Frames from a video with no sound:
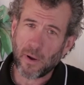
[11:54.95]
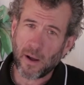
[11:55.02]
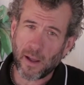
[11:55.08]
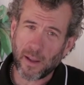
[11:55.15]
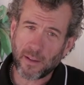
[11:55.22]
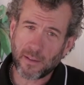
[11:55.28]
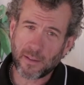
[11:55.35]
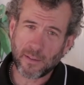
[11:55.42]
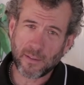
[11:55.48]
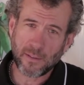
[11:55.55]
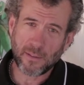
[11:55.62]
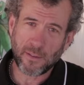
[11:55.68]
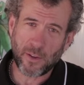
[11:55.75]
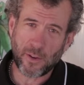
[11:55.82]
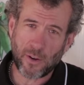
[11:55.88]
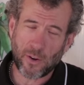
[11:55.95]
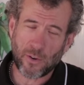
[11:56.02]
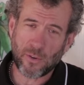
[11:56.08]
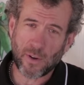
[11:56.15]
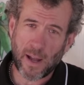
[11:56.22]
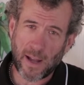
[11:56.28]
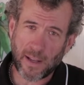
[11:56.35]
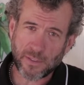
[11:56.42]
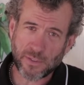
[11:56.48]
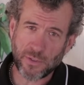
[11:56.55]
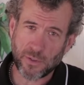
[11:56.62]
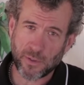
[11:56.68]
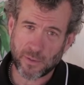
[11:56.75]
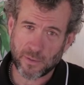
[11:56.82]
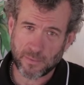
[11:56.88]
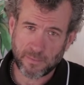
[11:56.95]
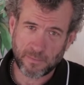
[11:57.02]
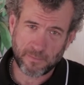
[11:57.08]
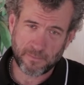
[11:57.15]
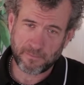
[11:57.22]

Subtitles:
mind, you know, as you're